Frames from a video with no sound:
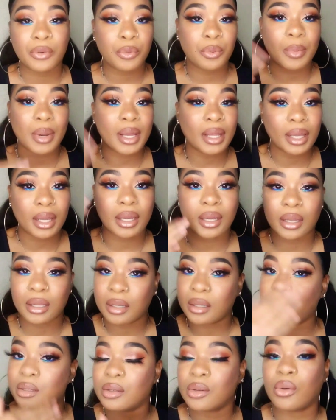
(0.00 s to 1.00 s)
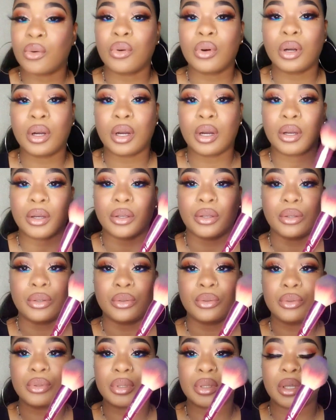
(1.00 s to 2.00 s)
fill with my hands, or I
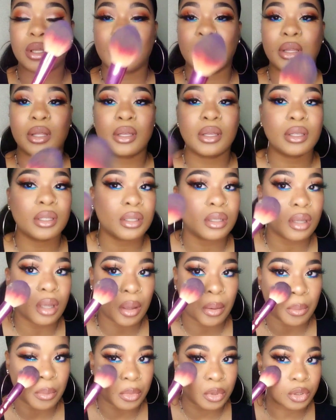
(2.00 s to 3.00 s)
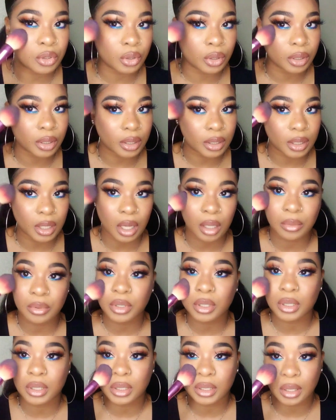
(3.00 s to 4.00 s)
use this majority of the time
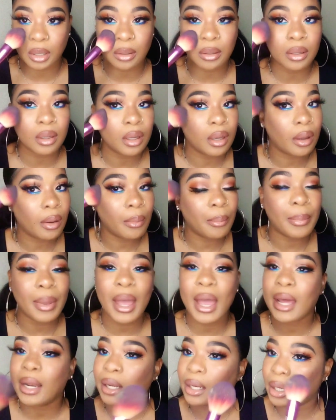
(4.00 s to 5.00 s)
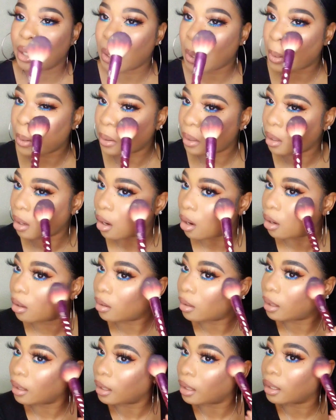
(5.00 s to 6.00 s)
just to pat it
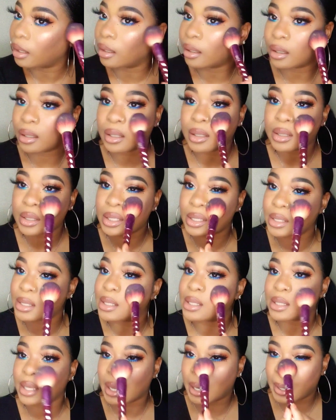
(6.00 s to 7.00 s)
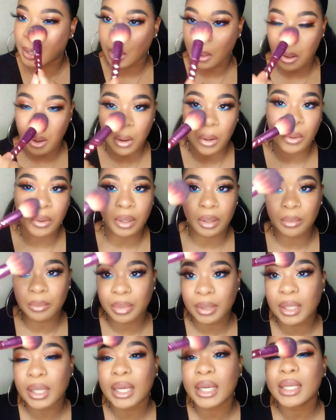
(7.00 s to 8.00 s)
all in, to set it all in
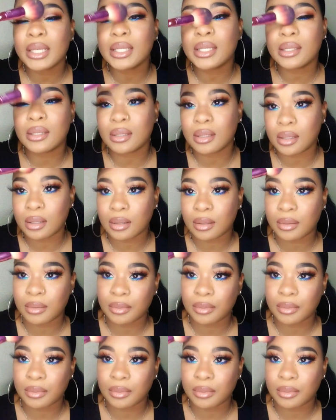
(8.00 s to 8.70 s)
place.